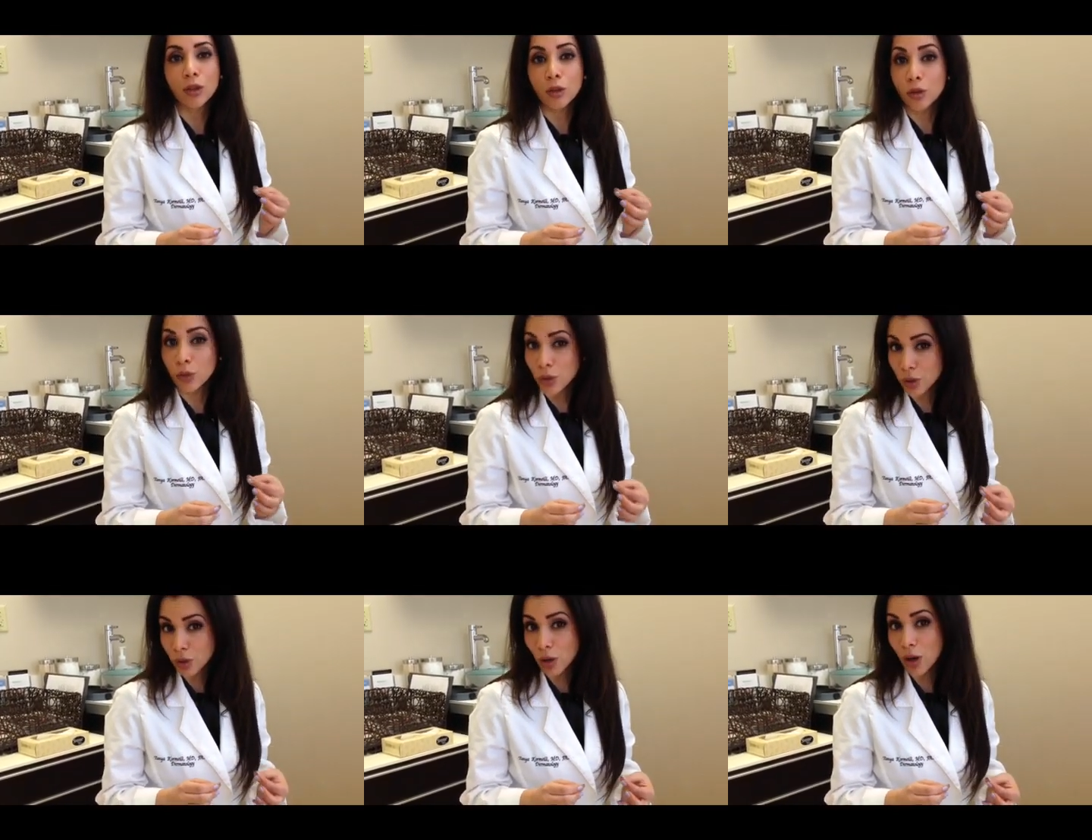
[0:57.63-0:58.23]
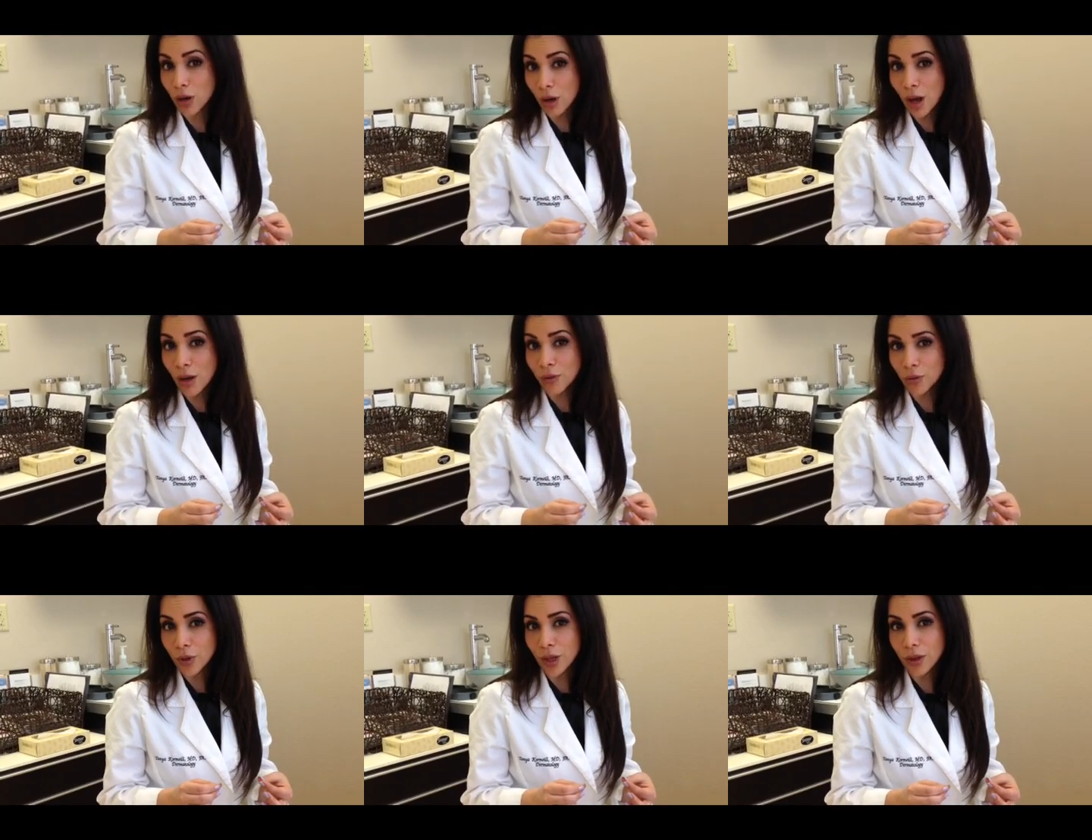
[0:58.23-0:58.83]
to start
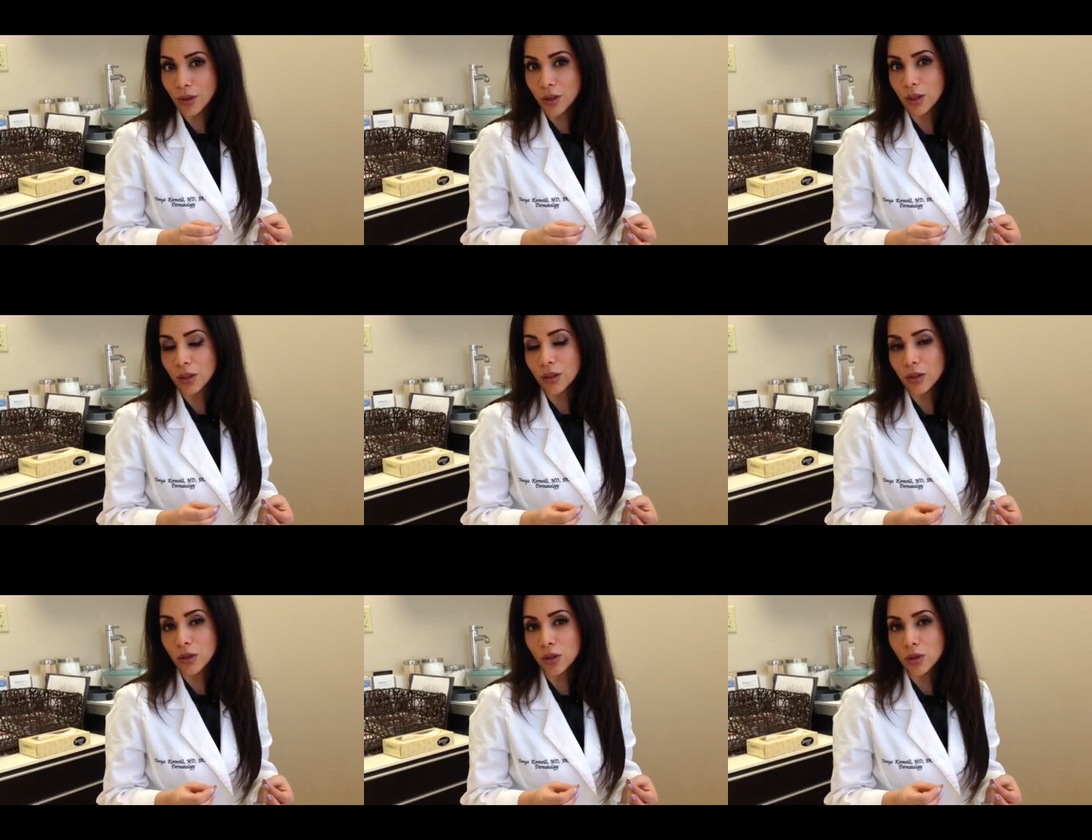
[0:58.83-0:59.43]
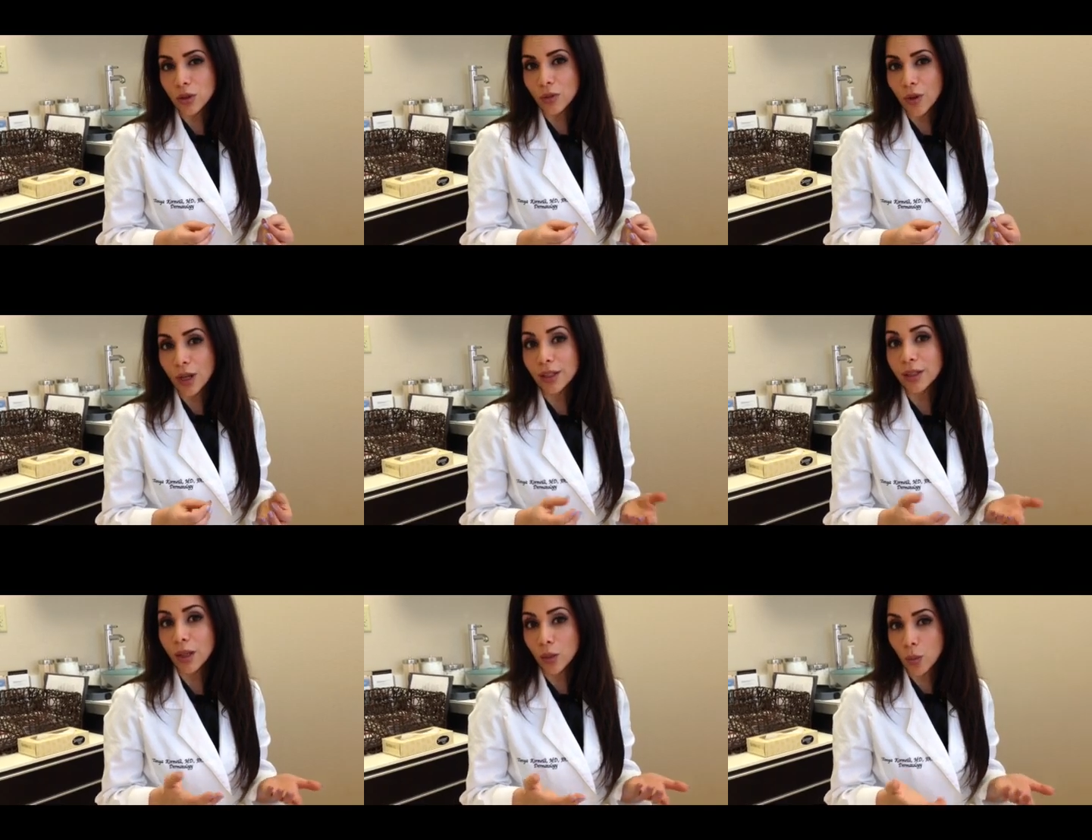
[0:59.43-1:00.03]
off with is to
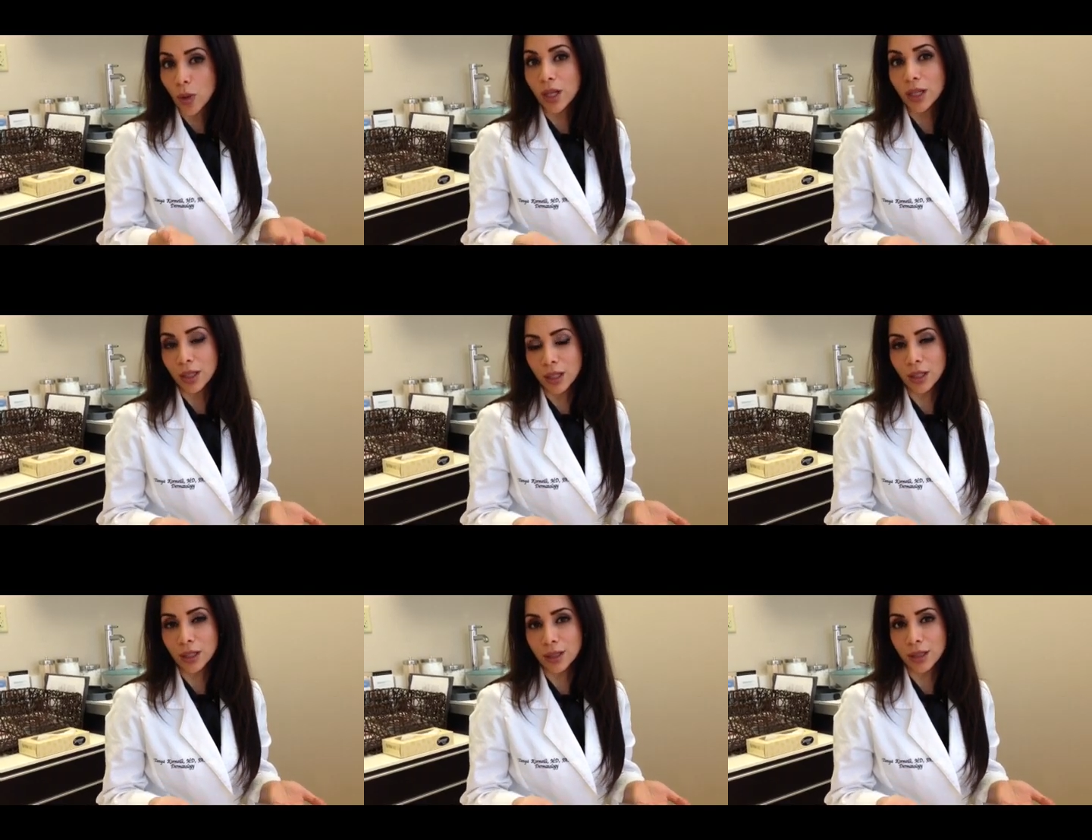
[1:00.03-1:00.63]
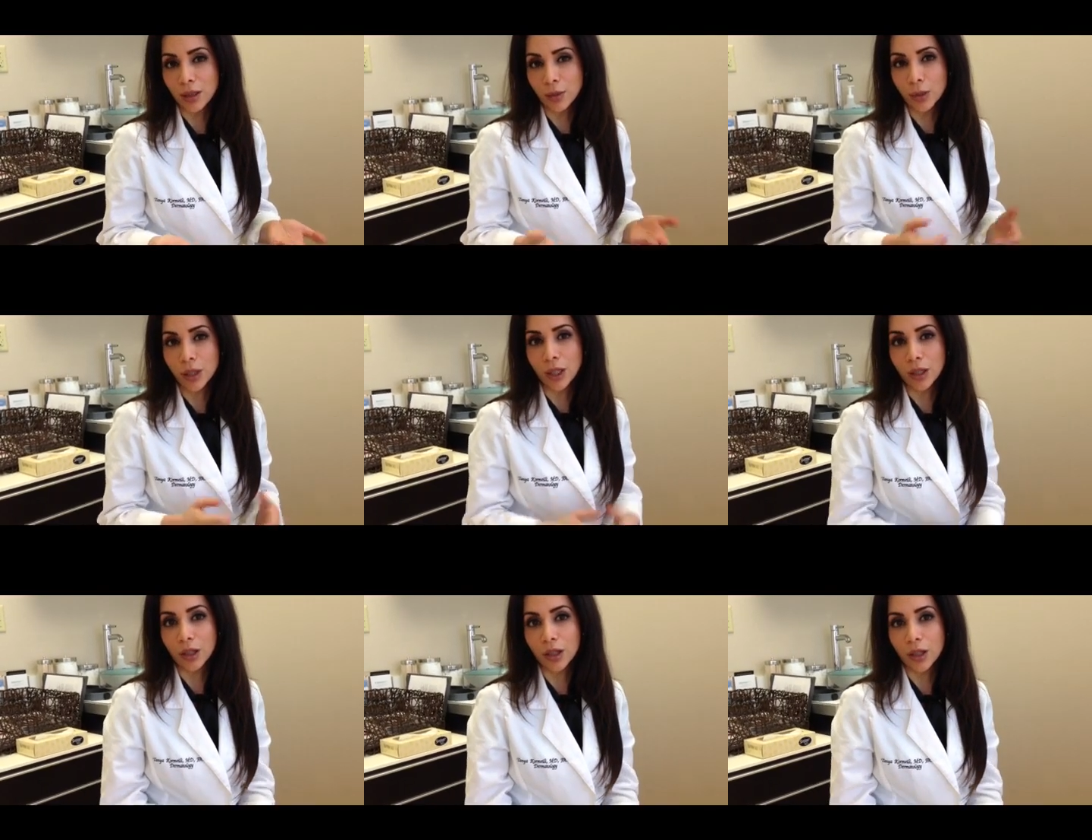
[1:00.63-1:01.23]
find out what it is that
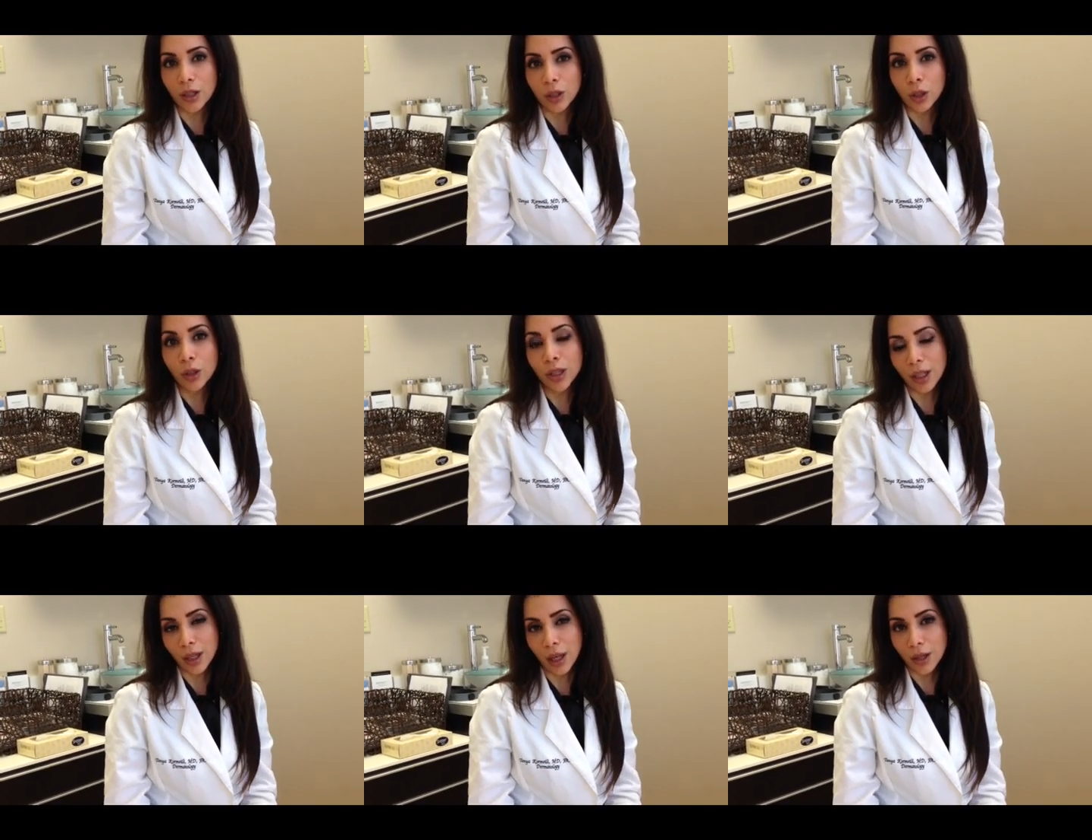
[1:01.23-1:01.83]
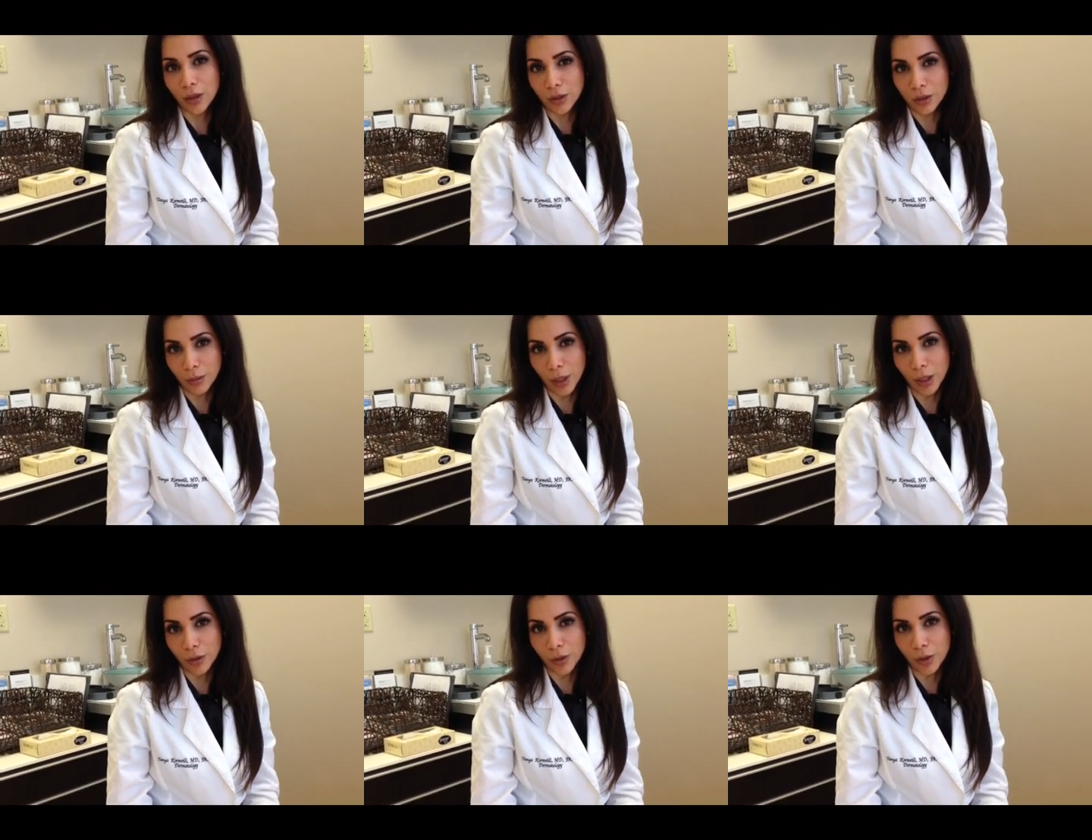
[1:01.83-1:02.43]
we're looking at under the
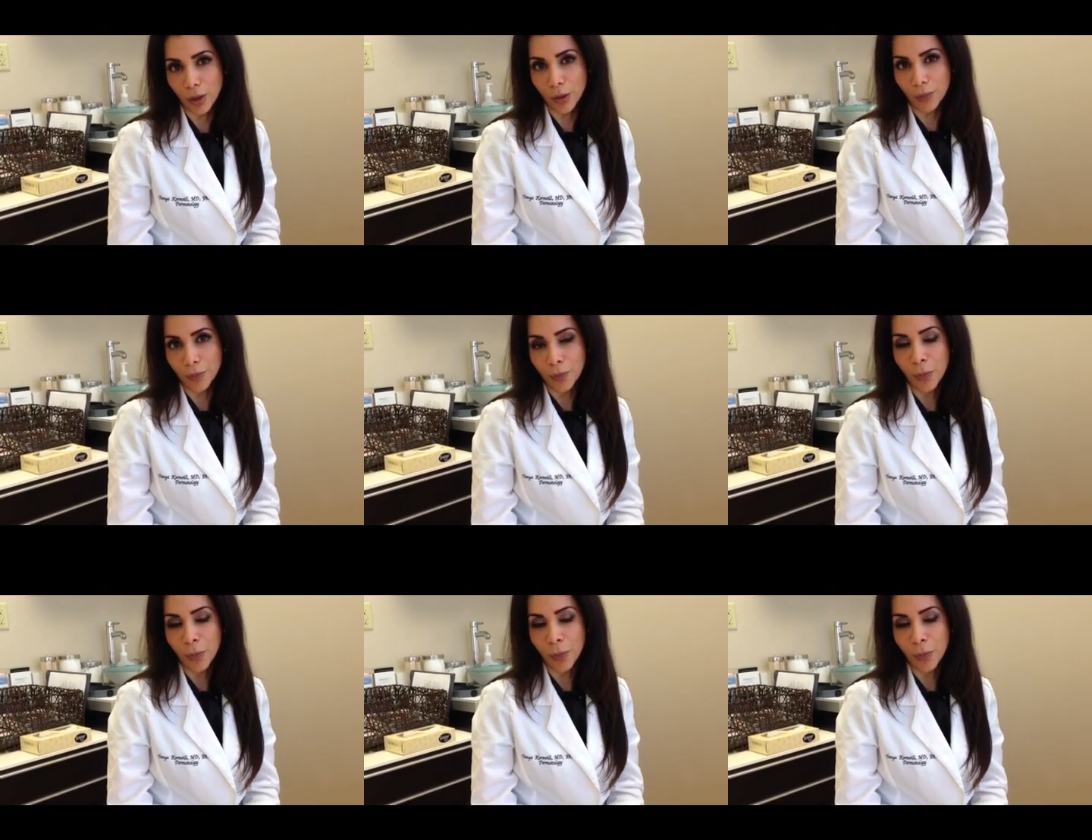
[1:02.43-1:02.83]
microscope.